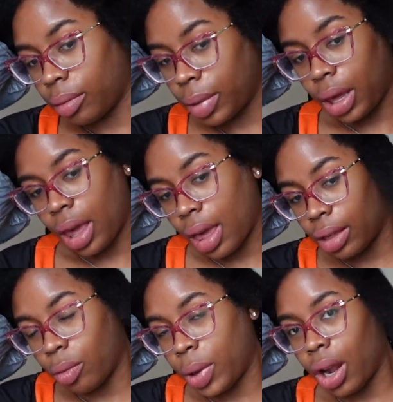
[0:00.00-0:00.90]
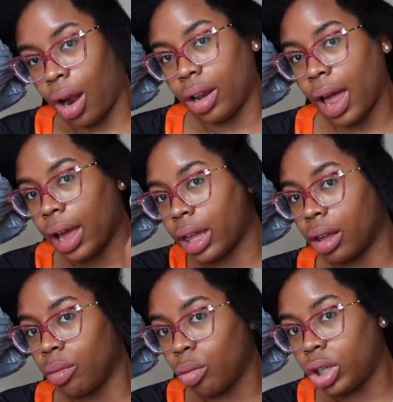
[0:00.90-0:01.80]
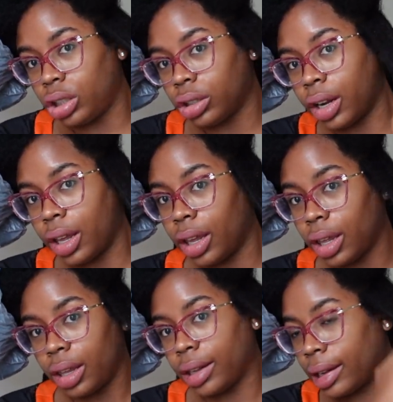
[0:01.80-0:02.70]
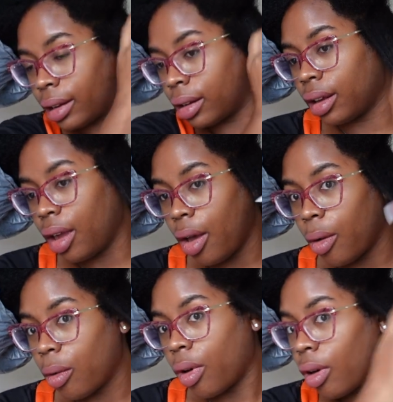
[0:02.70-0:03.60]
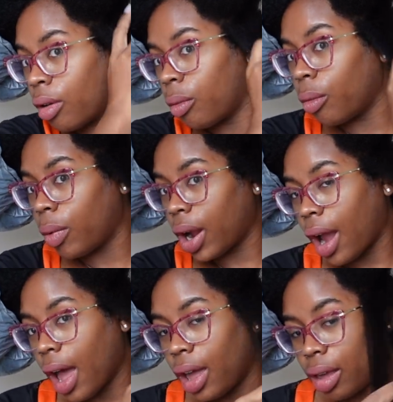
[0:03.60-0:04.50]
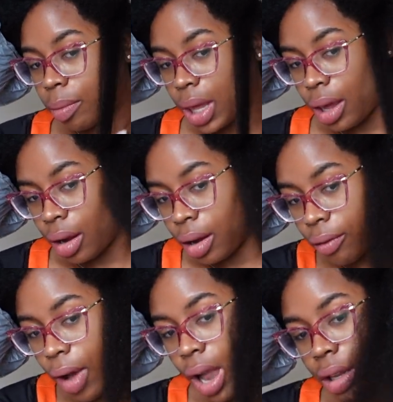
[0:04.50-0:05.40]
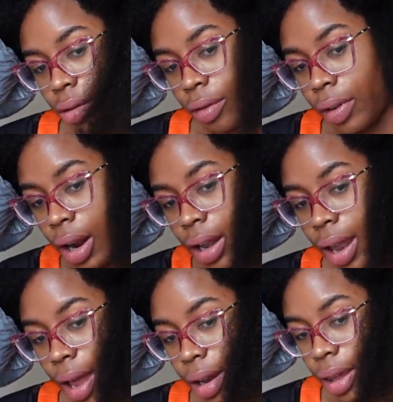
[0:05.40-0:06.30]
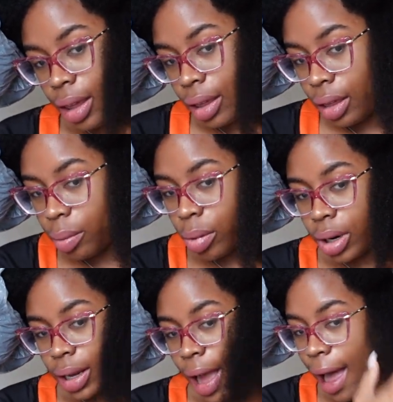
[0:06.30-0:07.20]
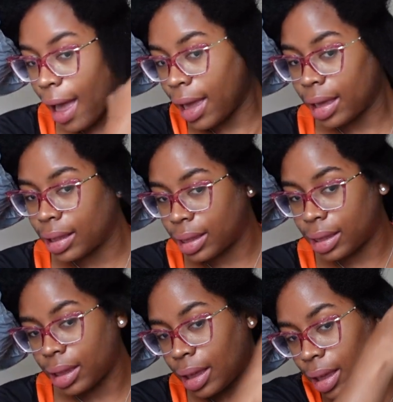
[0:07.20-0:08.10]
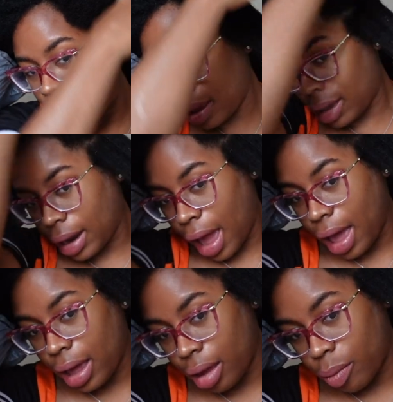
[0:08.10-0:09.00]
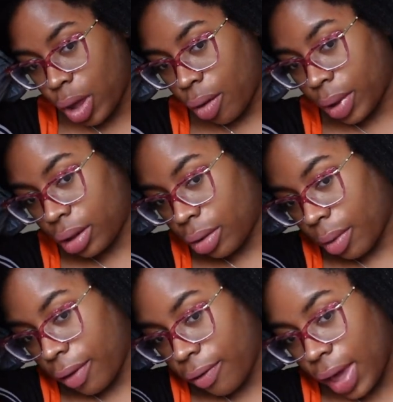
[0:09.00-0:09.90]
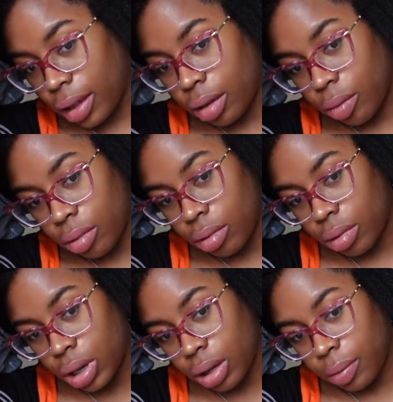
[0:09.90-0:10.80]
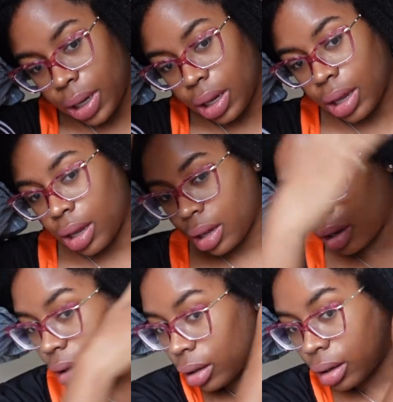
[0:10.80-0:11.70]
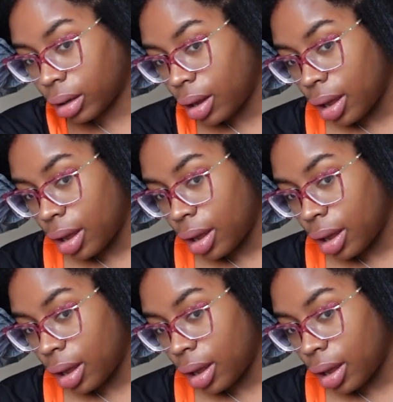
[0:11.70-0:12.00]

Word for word: because we are locking moisture in. Where I am here in Raleigh, North Carolina, it is pretty hot. and I am going to a festival this weekend,